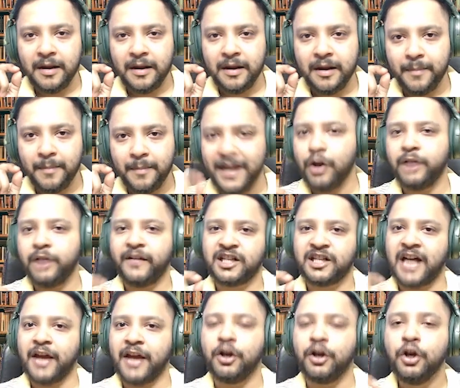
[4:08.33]
notification
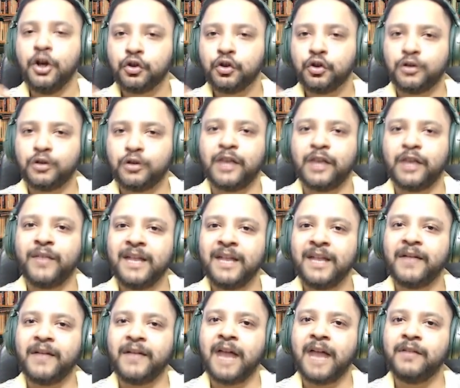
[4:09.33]
icon so that
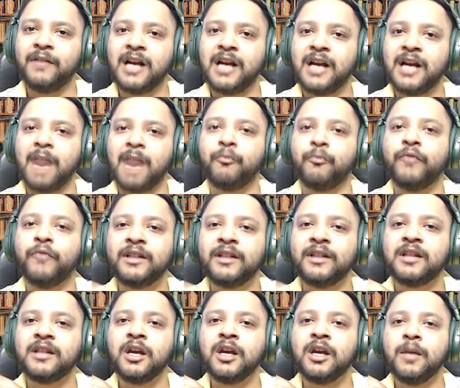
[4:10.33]
whenever I will come
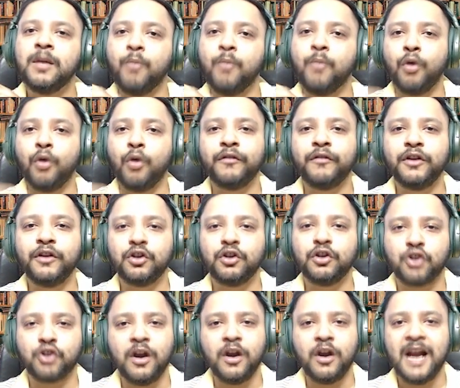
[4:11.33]
with more
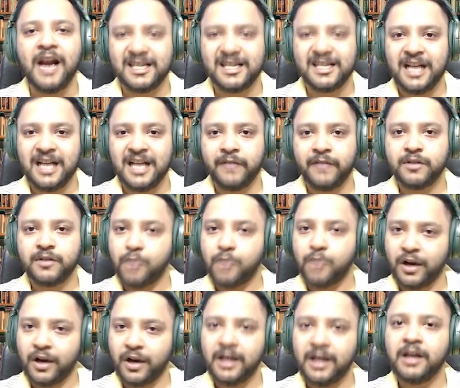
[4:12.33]
videos on large language
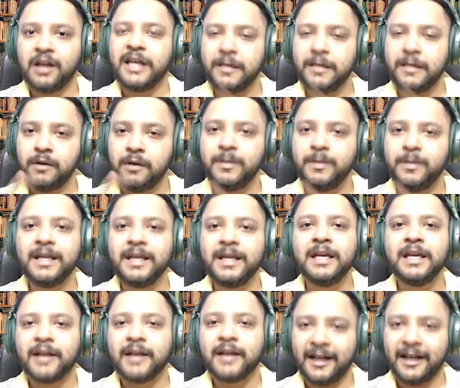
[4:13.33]
model, you will
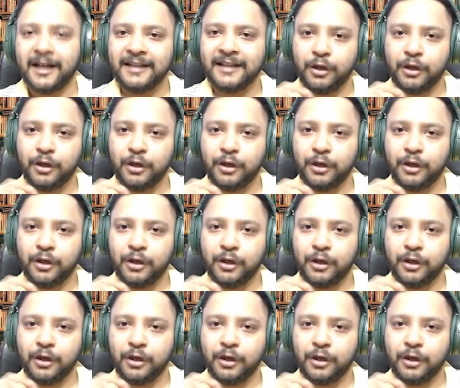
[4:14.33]
be getting the